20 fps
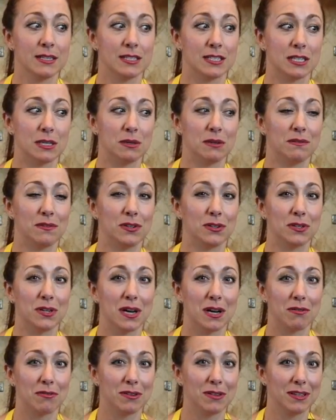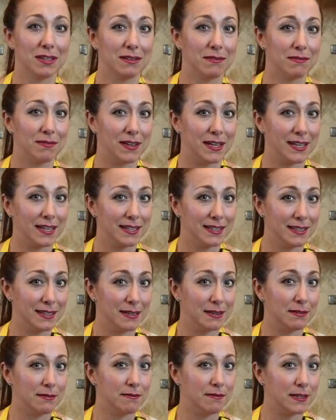So if you're not really a fan
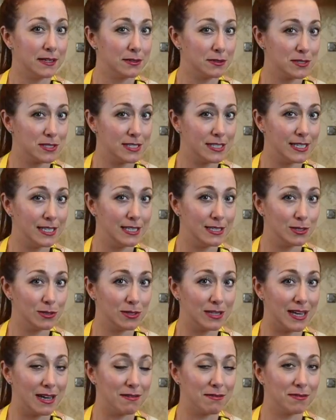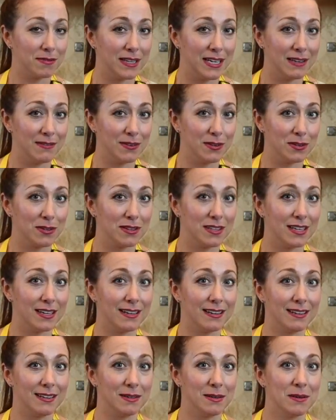of fennel seeds or that flavor,
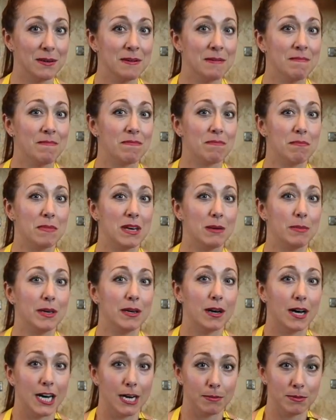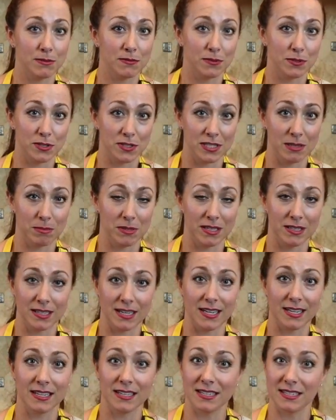then maybe opt for something
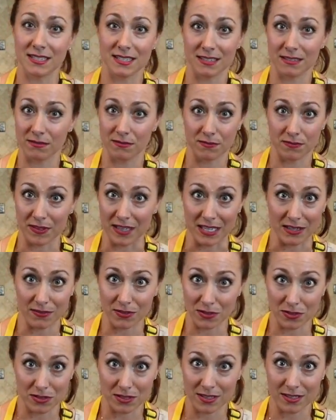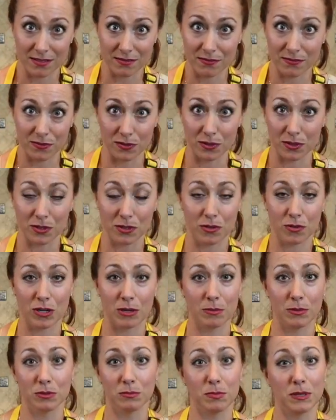that isn't flavored for
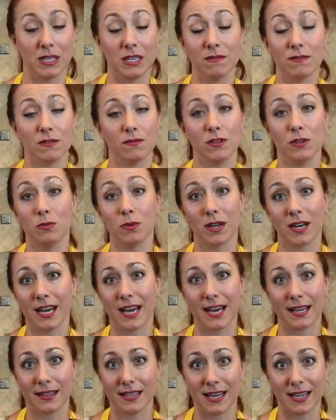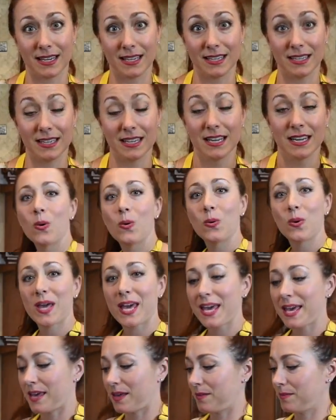crumbled beef if you want to add that in.
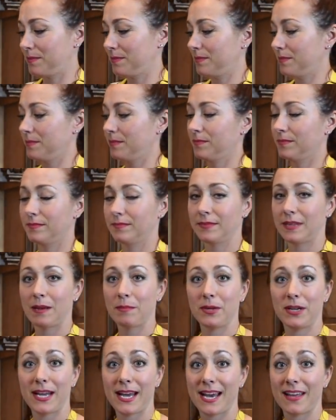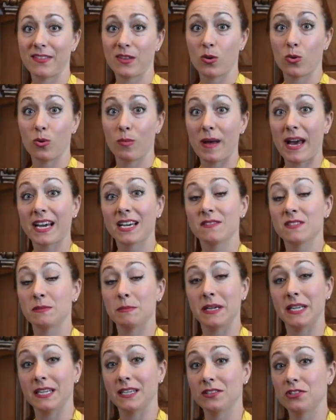Okay, I'm going to add the whole bag of
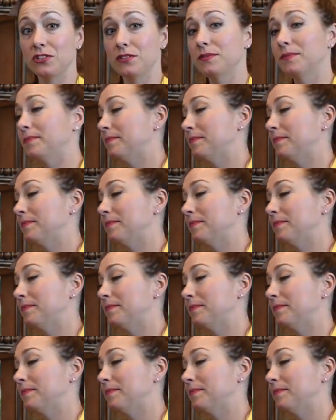spinach.